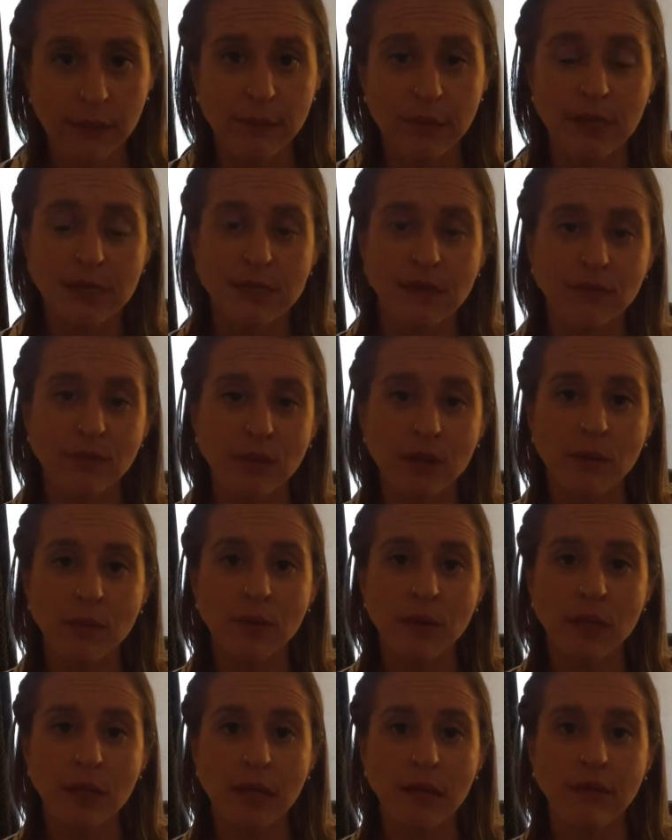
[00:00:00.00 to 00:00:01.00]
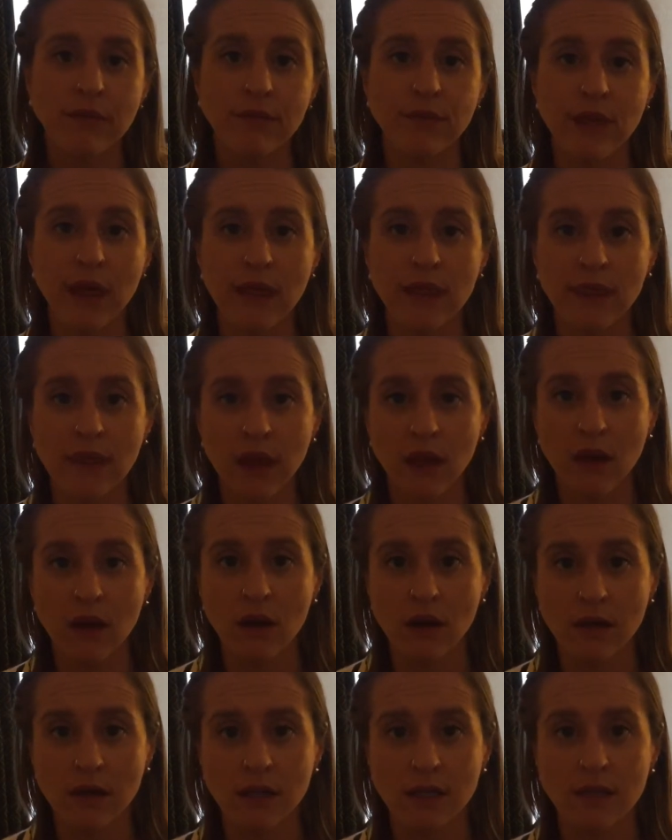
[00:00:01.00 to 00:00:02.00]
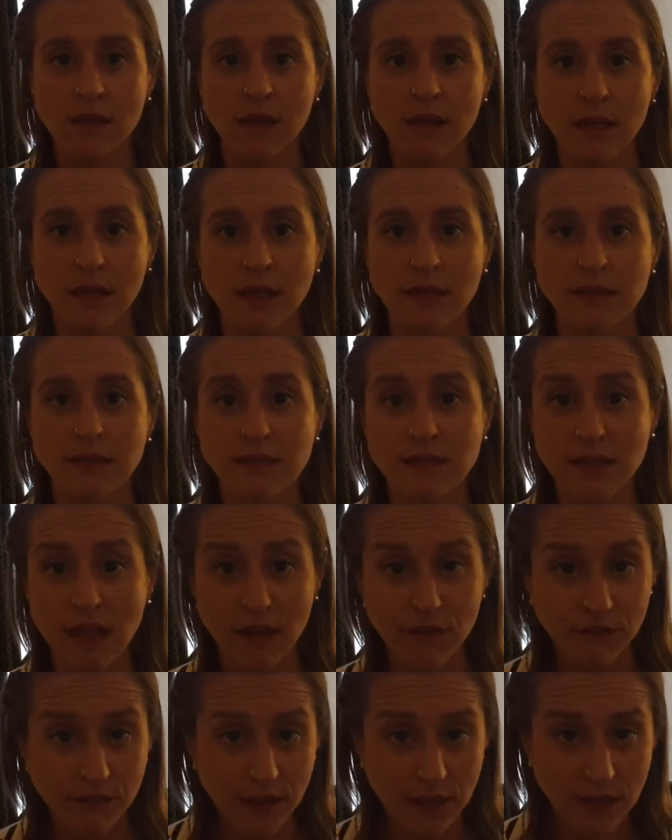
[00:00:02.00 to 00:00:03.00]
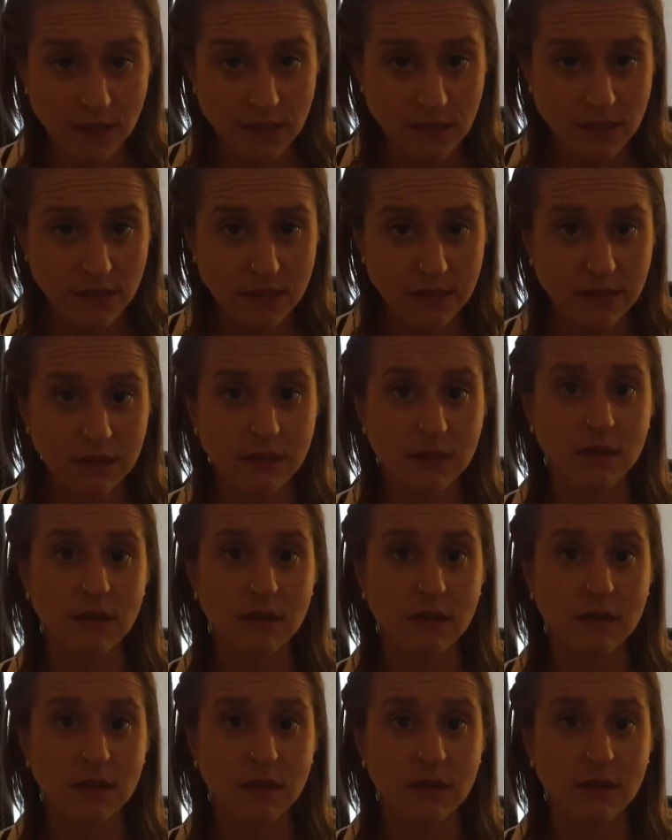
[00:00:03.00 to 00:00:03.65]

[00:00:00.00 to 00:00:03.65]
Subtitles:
because I really believe that they are the safest,